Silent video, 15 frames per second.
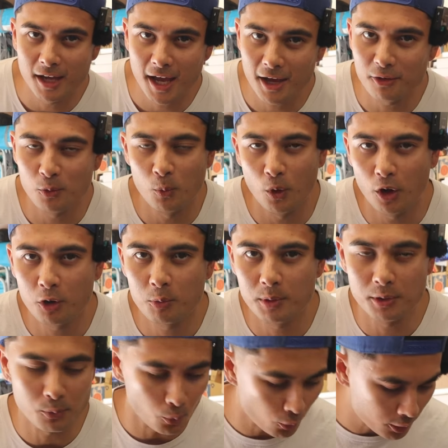how to work
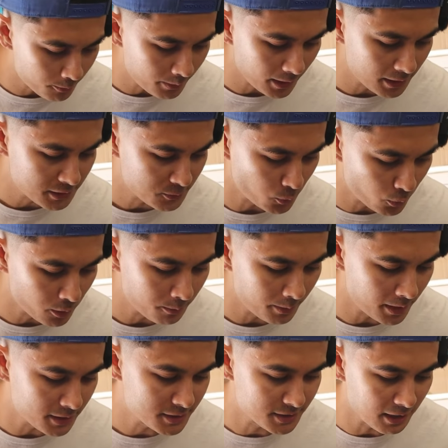with waterbased.
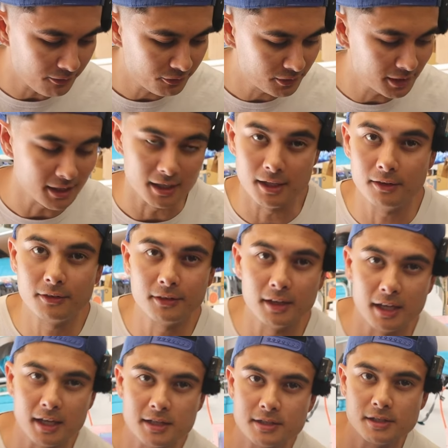Waterbased definitely is the
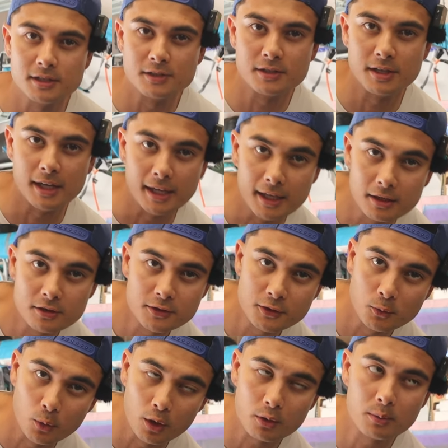easiest ink
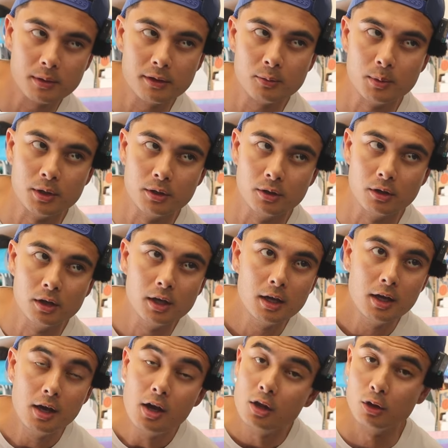to work with when you're
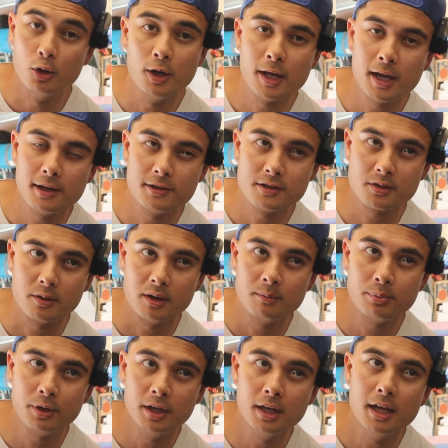learning how to screen
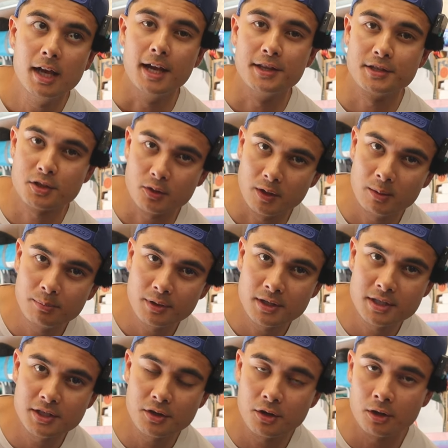print. And screen
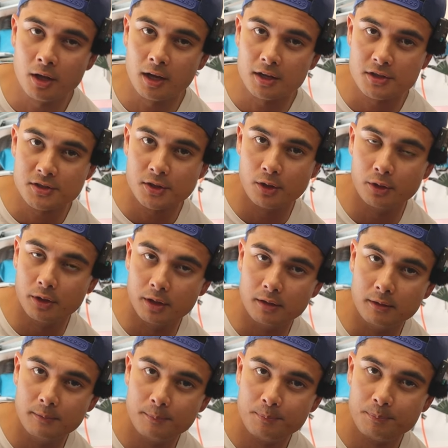printing on like a solid
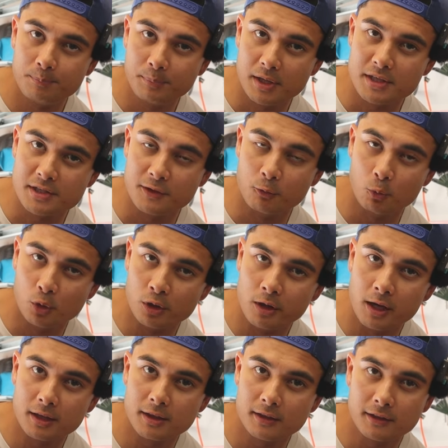piece of wood
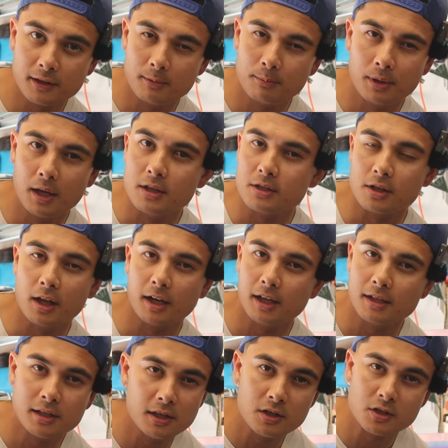like this compared to like a
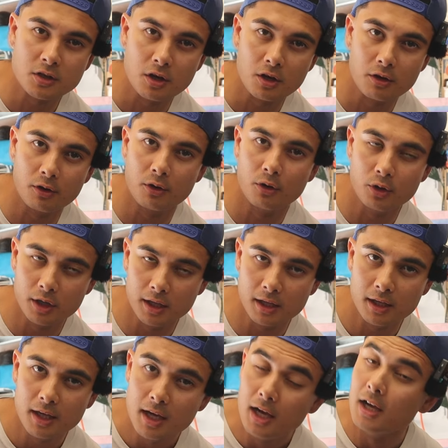t-shirt or a hoodie,
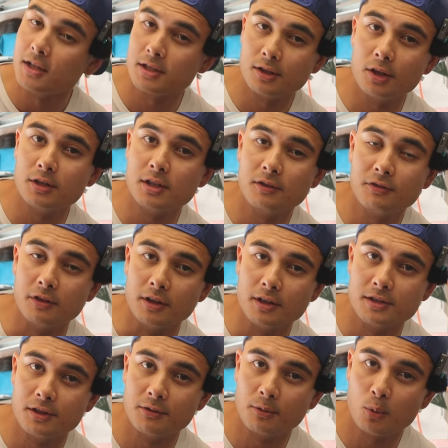it's a lot different.
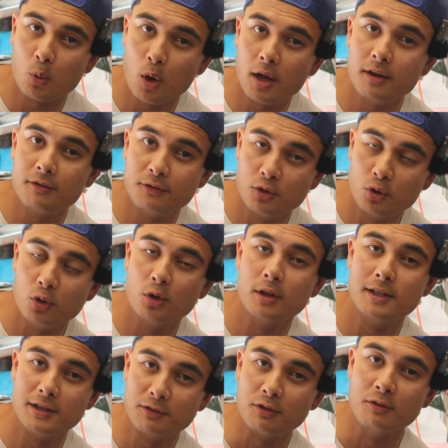There's quite a
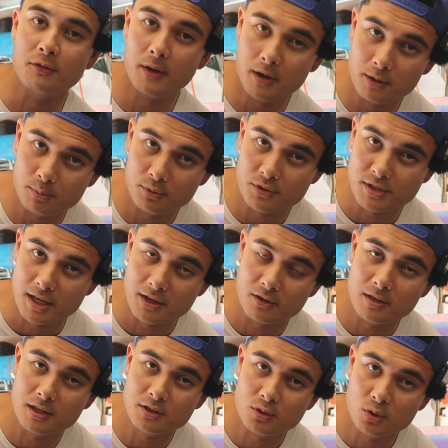few different variables that you
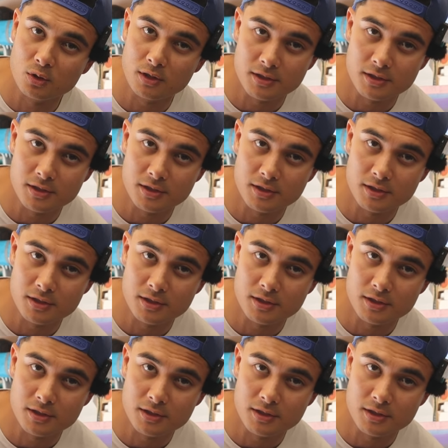need to